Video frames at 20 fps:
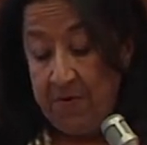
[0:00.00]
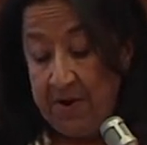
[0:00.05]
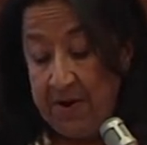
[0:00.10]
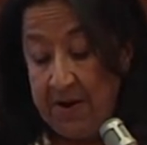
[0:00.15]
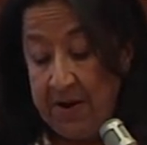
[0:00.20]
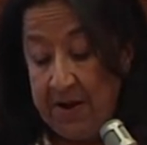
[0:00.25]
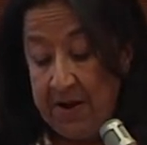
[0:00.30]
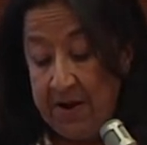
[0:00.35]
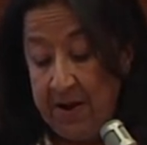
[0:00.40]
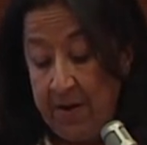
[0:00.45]
our
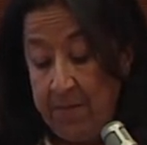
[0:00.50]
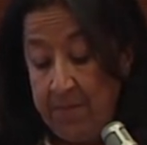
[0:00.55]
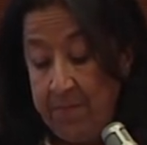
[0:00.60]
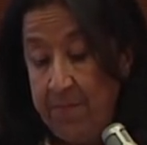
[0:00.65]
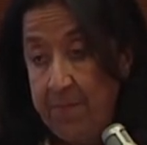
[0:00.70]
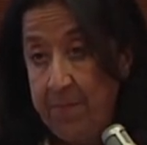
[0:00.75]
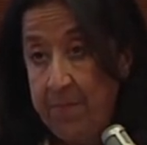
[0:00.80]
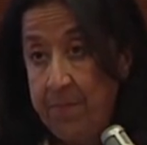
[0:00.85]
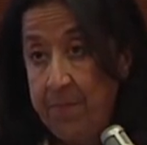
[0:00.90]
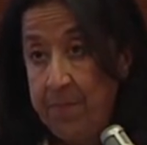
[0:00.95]
income.
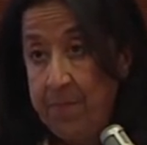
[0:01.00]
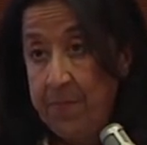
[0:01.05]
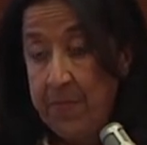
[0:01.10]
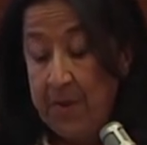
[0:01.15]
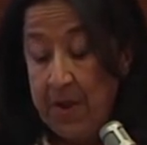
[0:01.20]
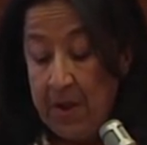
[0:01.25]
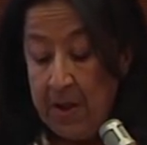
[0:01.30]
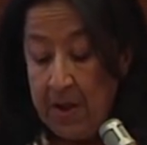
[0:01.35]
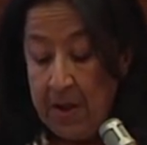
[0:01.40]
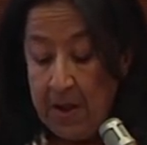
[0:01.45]

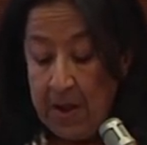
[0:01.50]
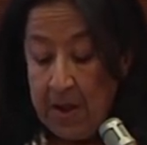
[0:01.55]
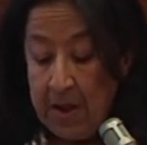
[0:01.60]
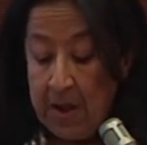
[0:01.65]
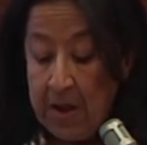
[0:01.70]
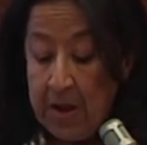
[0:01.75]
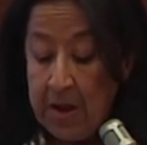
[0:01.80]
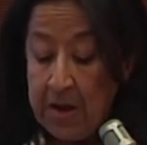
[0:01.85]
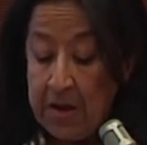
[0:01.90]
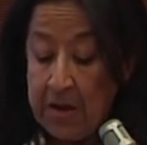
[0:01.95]

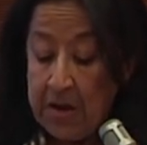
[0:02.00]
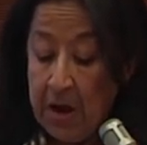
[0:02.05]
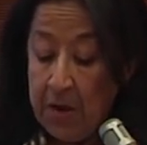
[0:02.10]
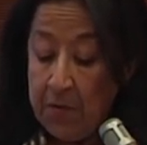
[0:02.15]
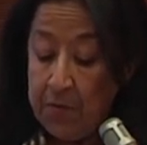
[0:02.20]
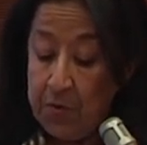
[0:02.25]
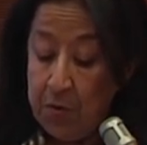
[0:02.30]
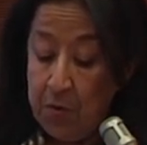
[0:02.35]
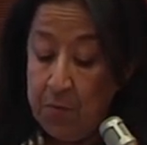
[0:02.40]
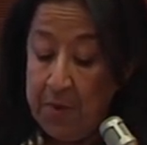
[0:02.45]
Now,
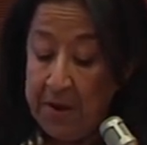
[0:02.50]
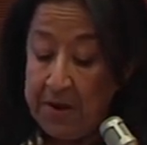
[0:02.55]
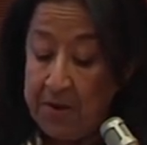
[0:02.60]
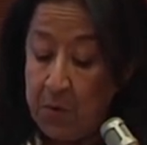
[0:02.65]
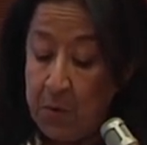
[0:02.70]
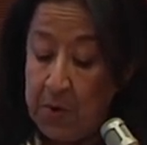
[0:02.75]
you might